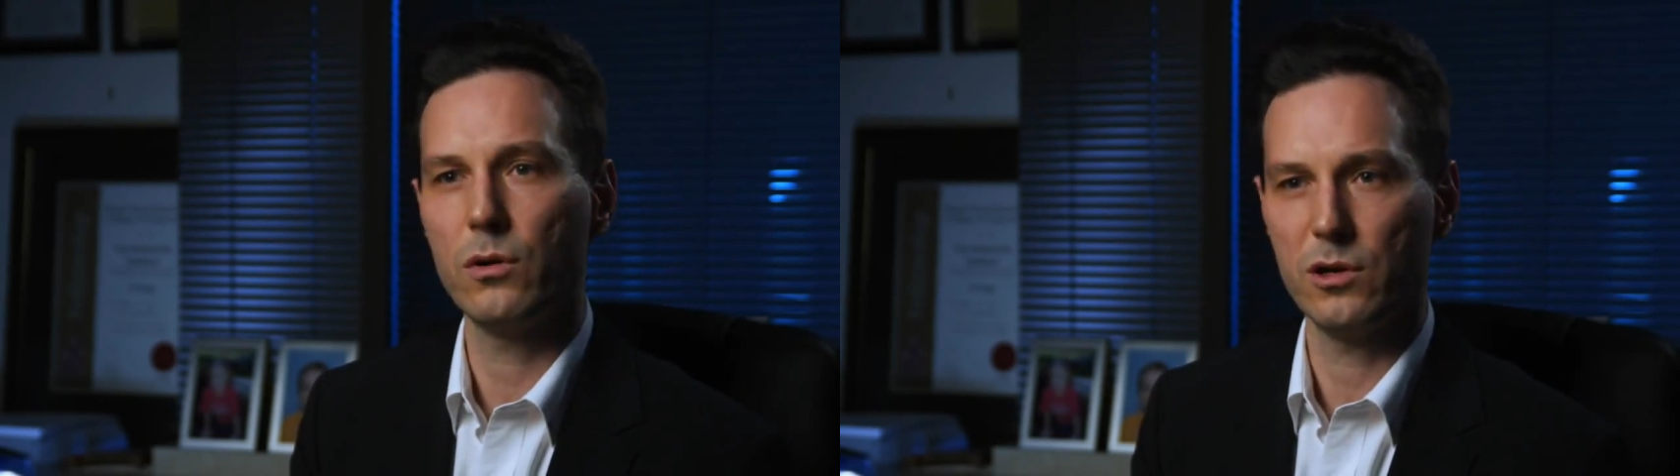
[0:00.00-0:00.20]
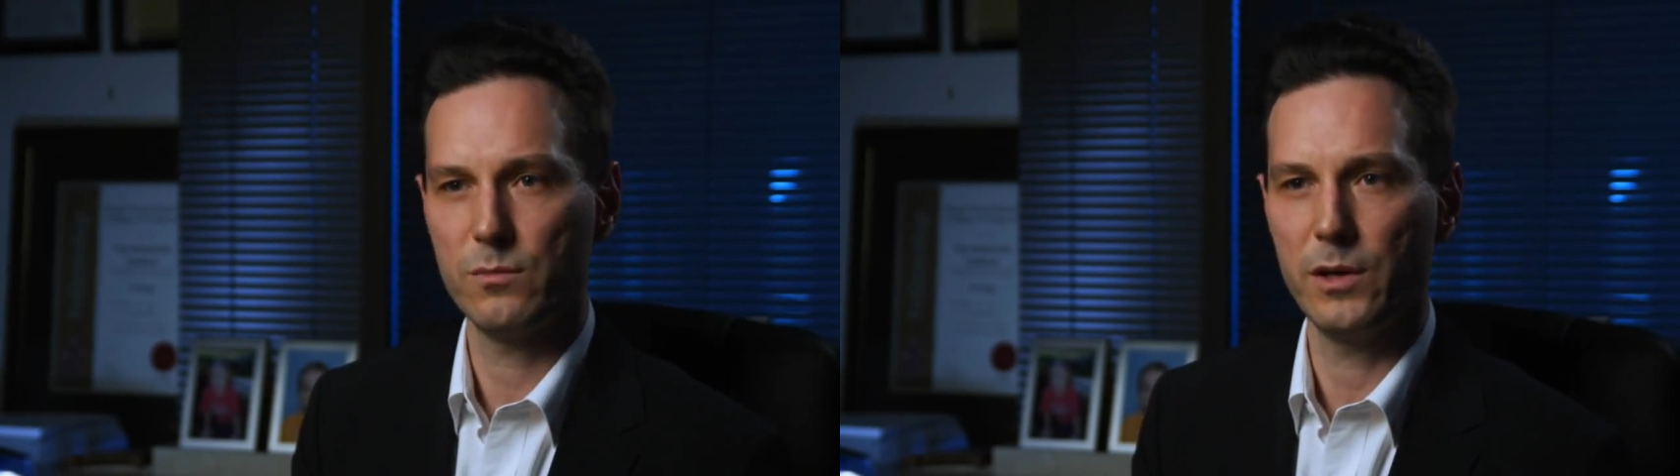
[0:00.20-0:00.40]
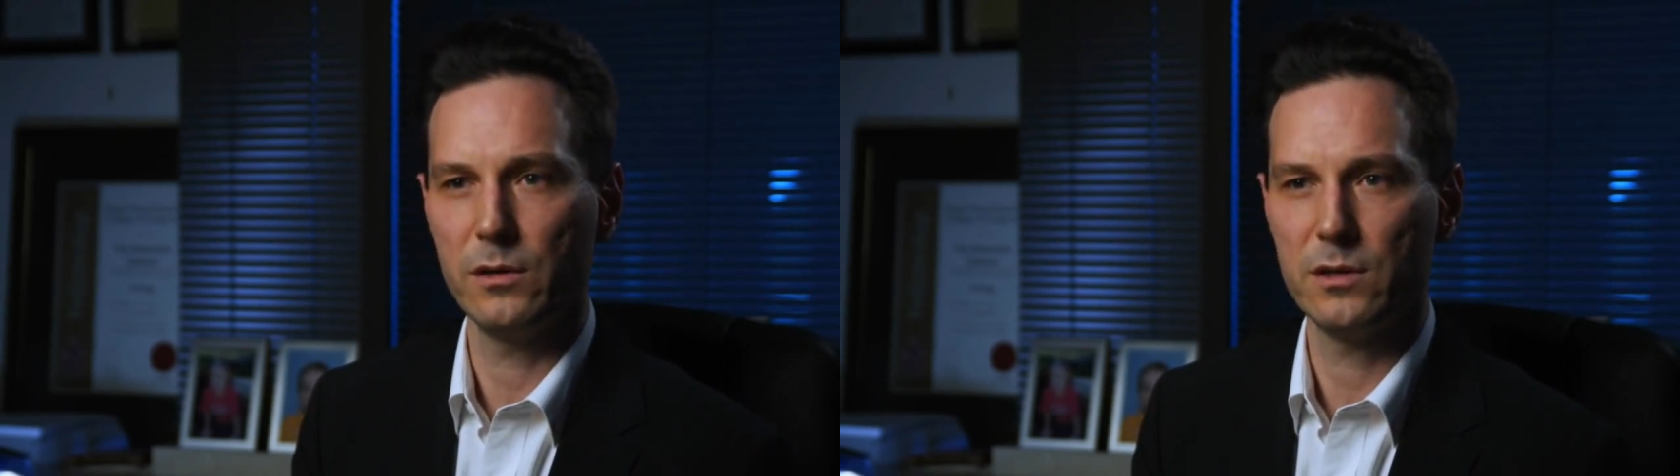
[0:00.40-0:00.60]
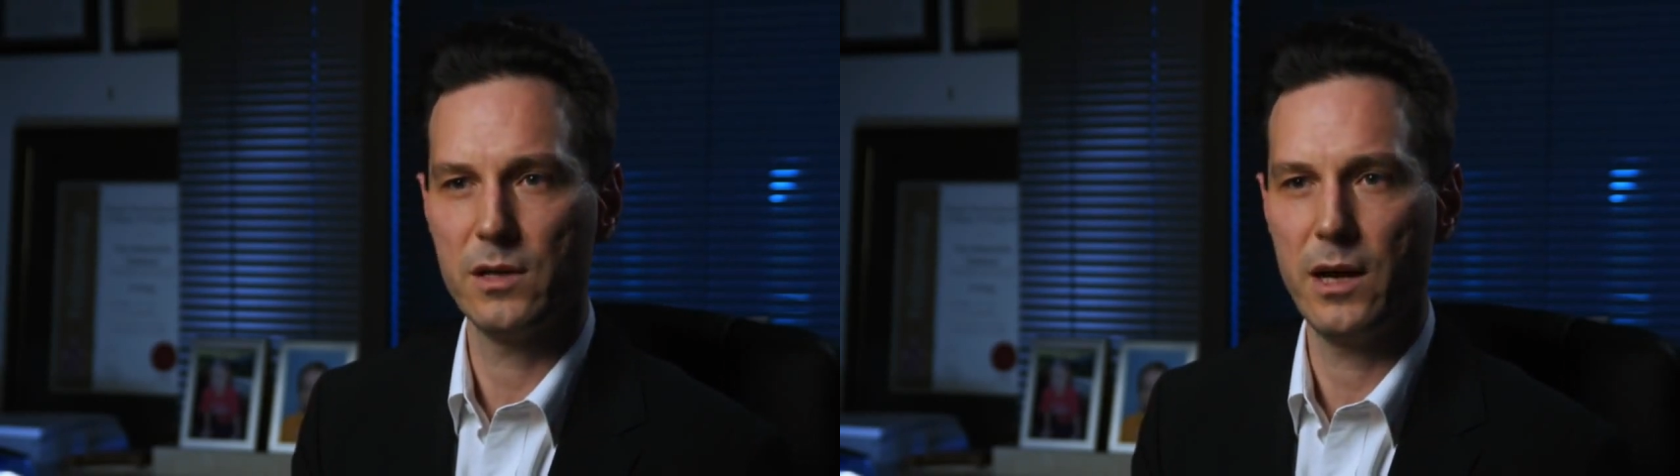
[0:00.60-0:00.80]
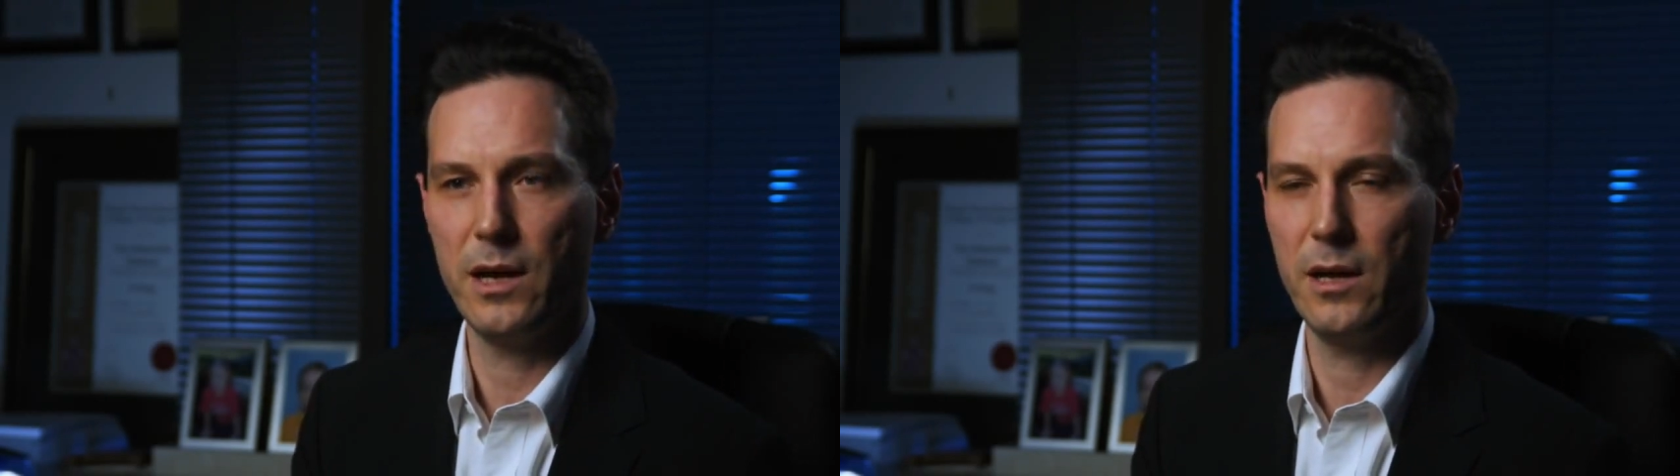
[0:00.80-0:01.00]
hospital
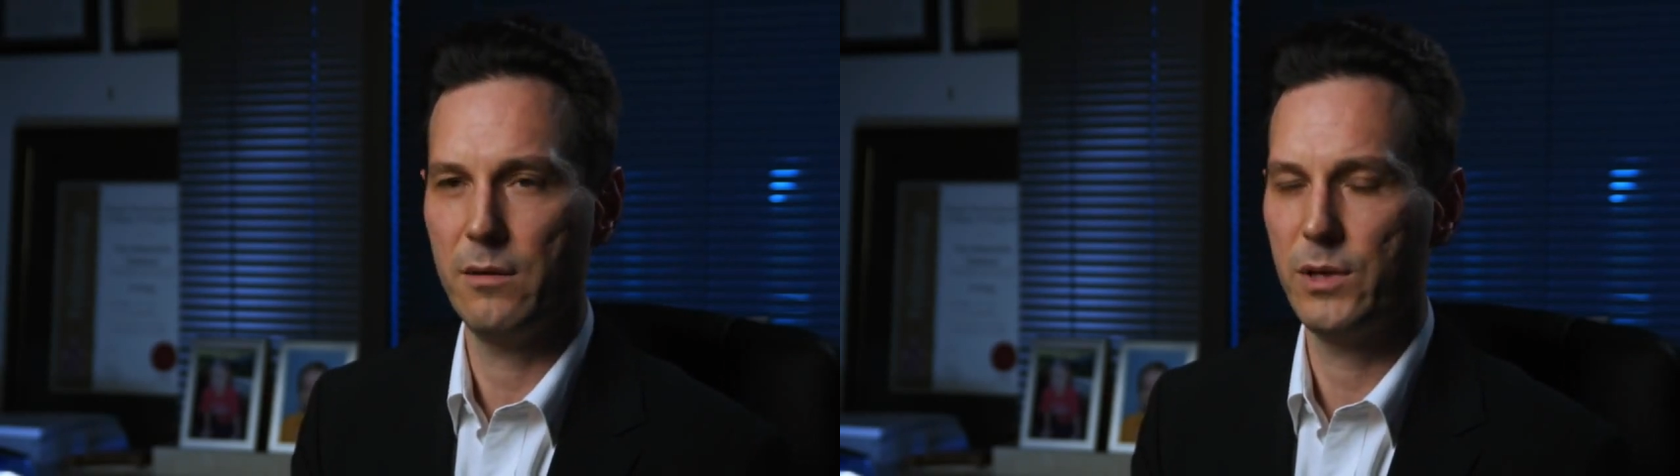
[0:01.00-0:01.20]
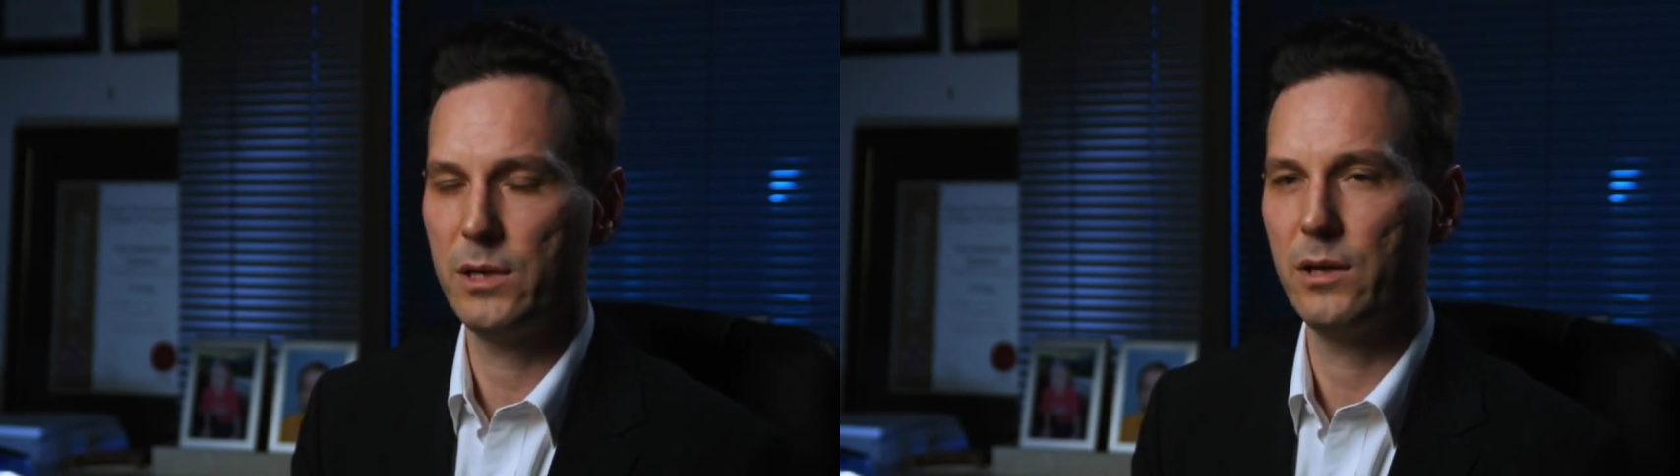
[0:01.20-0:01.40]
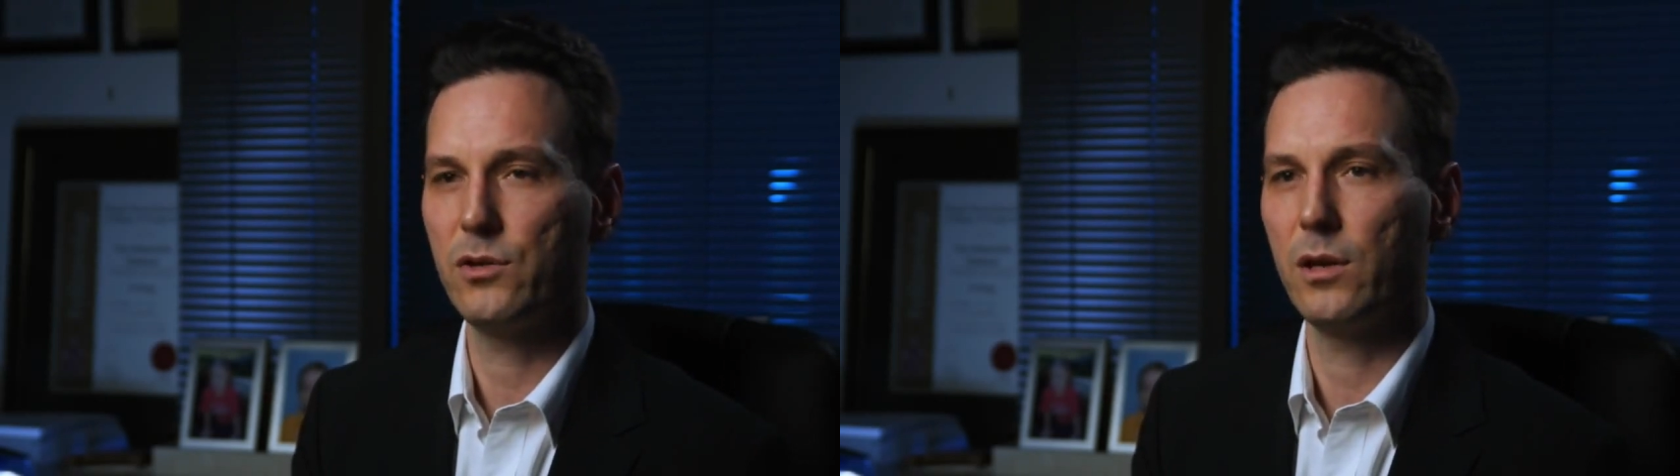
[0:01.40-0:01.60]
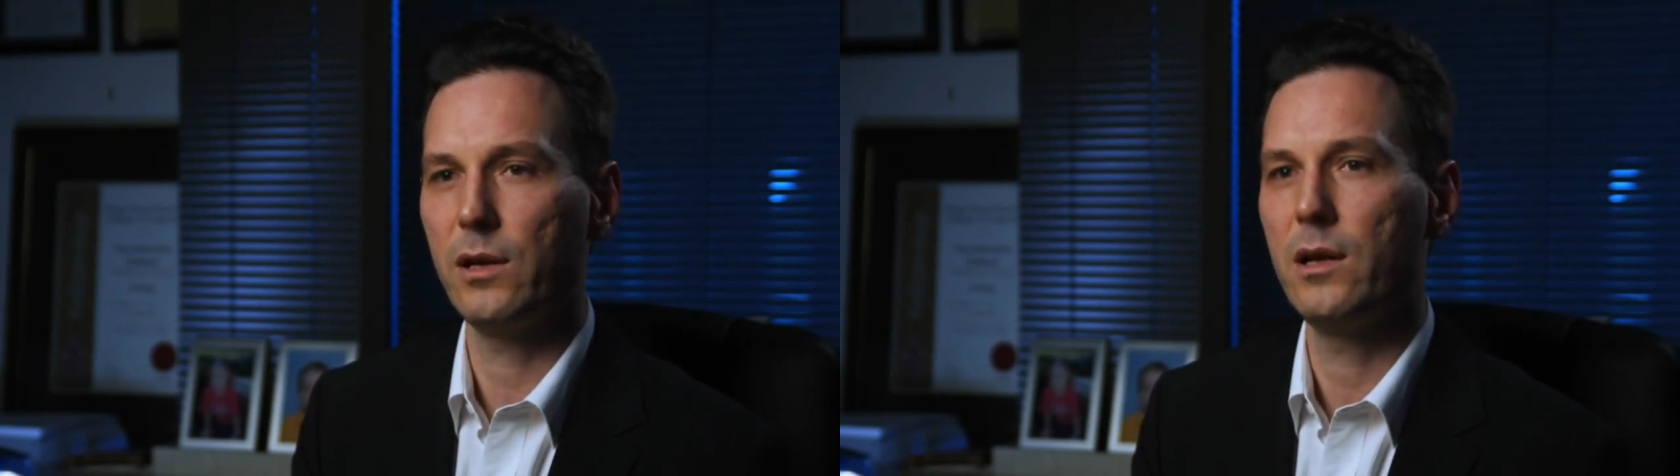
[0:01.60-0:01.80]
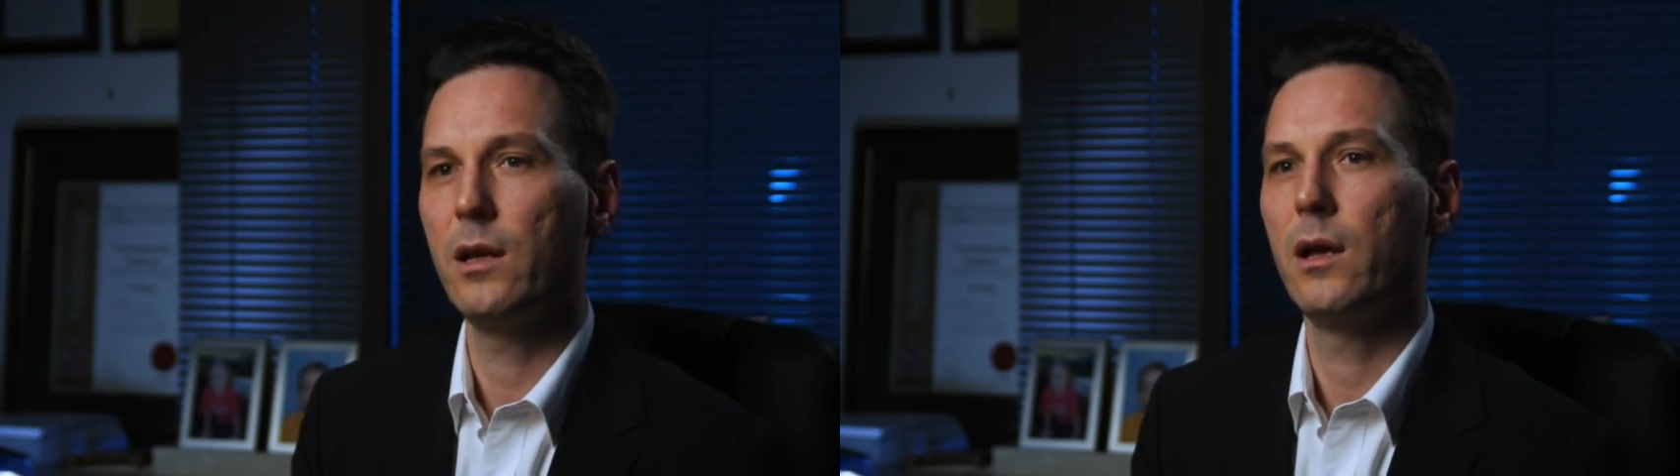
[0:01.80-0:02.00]
stay and potentially